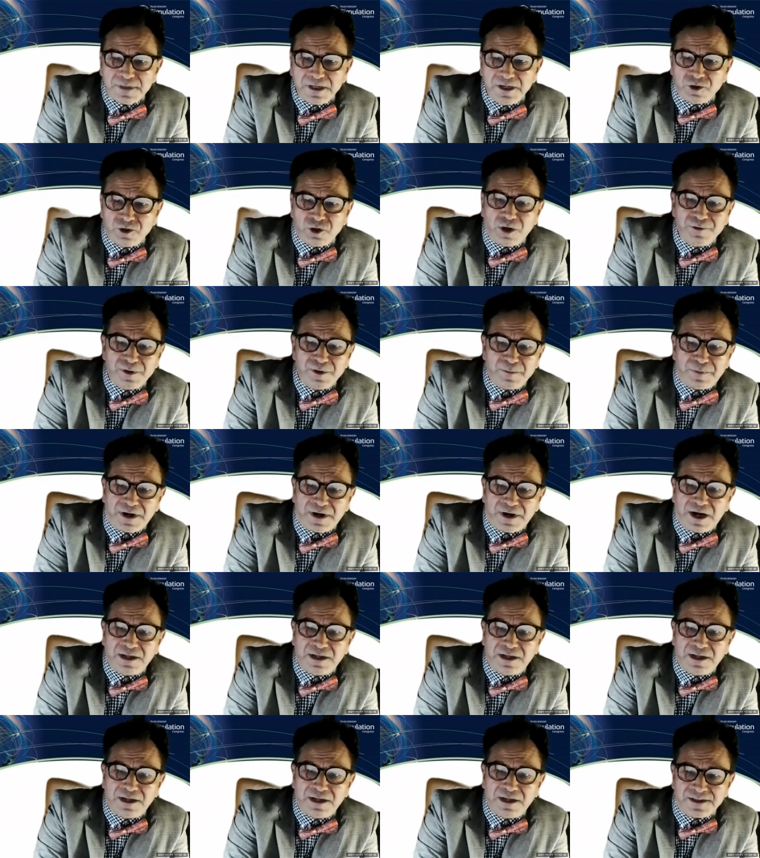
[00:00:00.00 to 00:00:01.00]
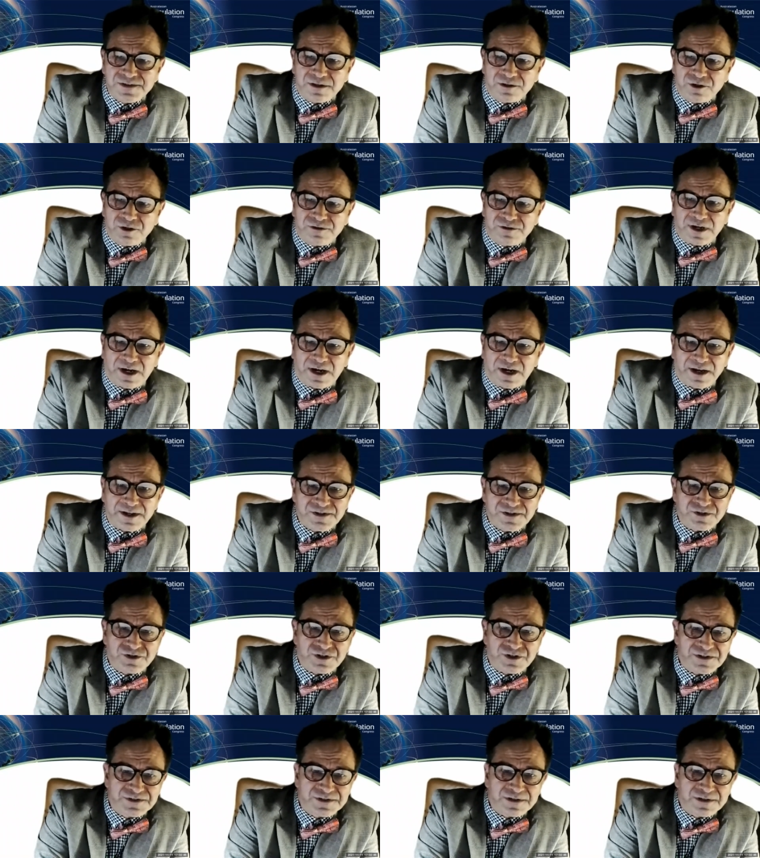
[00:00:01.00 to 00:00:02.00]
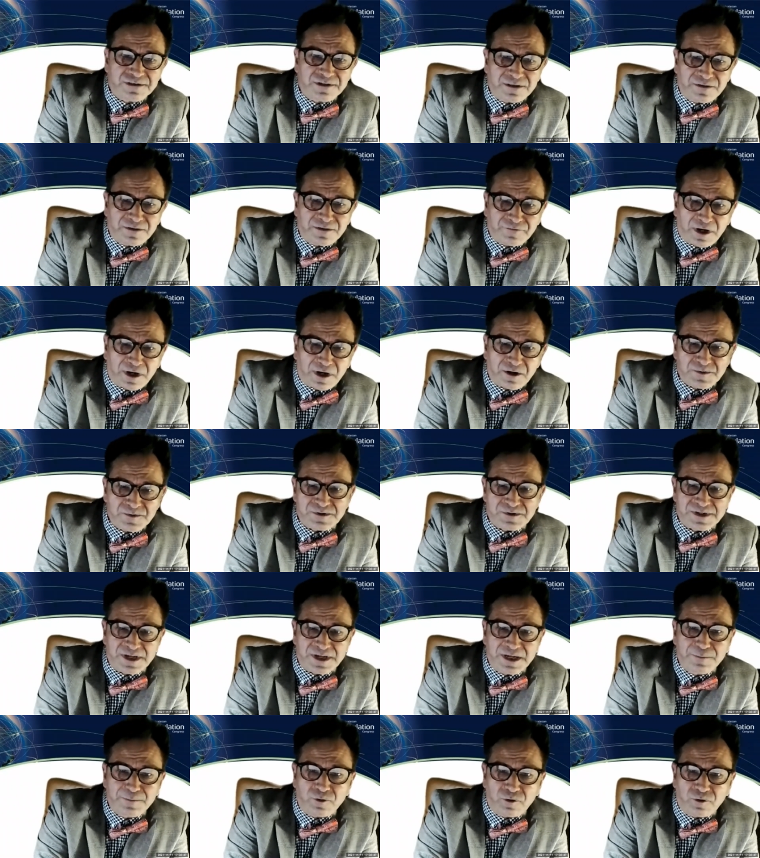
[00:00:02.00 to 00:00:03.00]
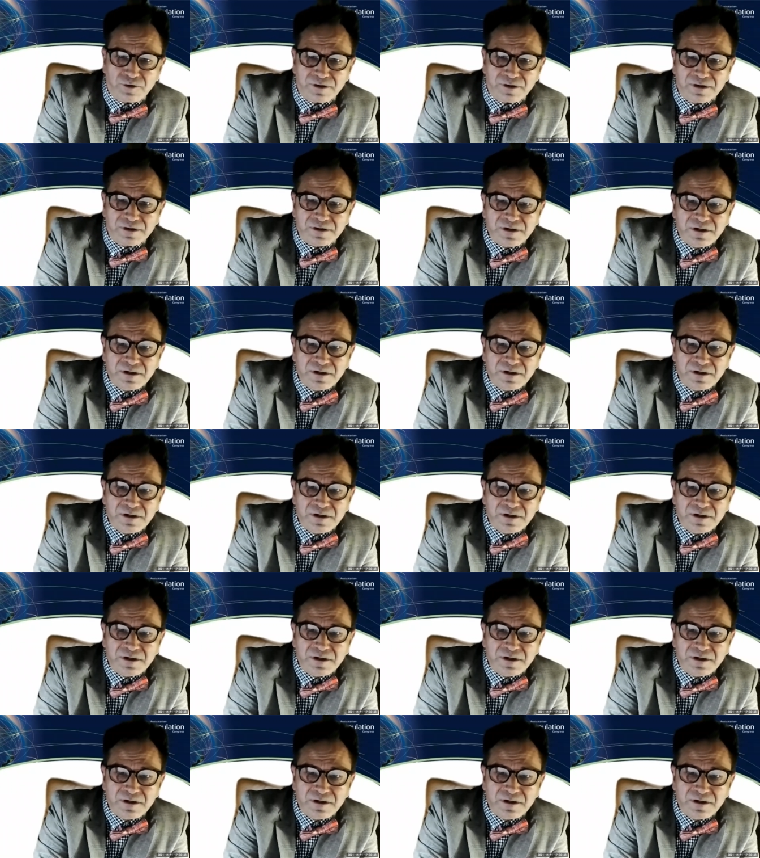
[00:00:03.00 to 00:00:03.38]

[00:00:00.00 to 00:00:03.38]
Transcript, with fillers: In common parlance, the new data suggested that the virus was airborne.